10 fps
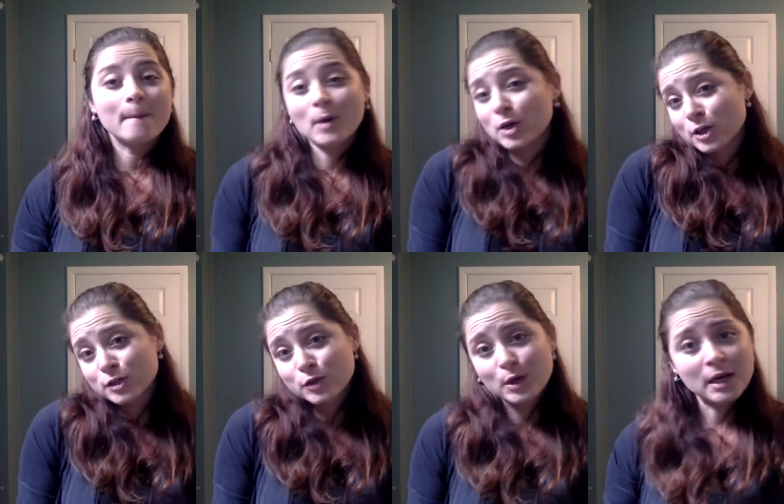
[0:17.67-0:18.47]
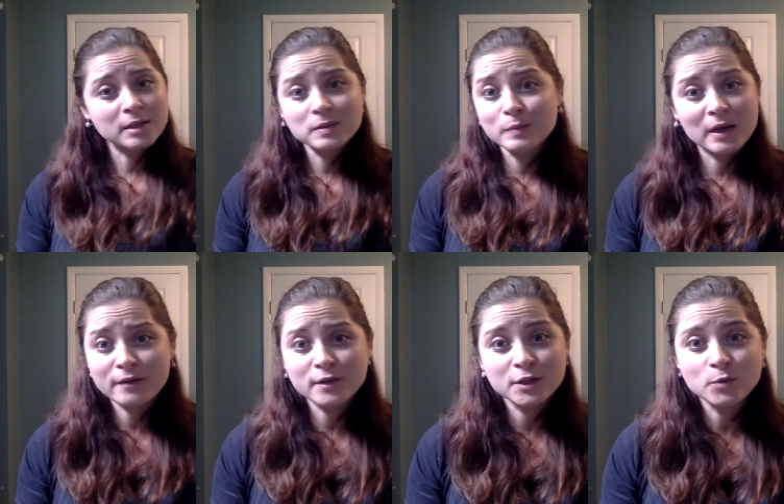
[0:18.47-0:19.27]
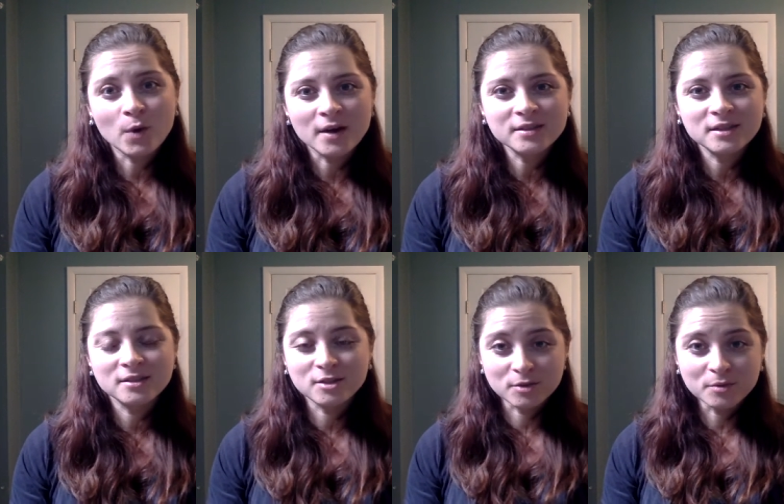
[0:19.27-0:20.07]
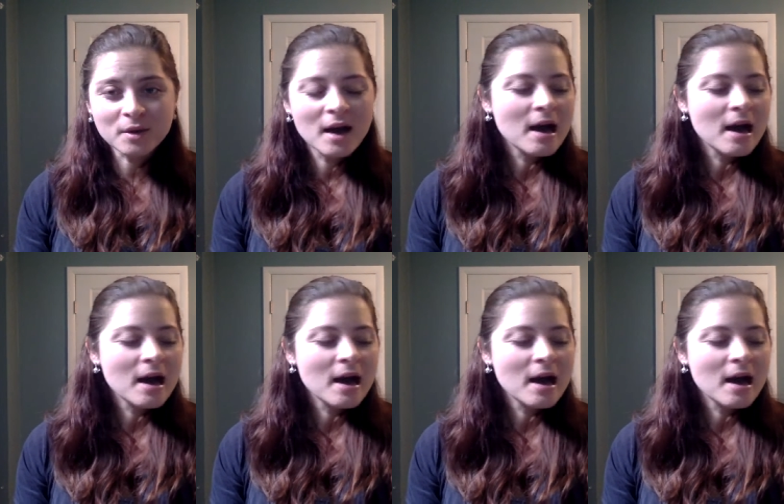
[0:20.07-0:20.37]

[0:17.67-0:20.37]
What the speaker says: markers, crayons, whatever you want to do.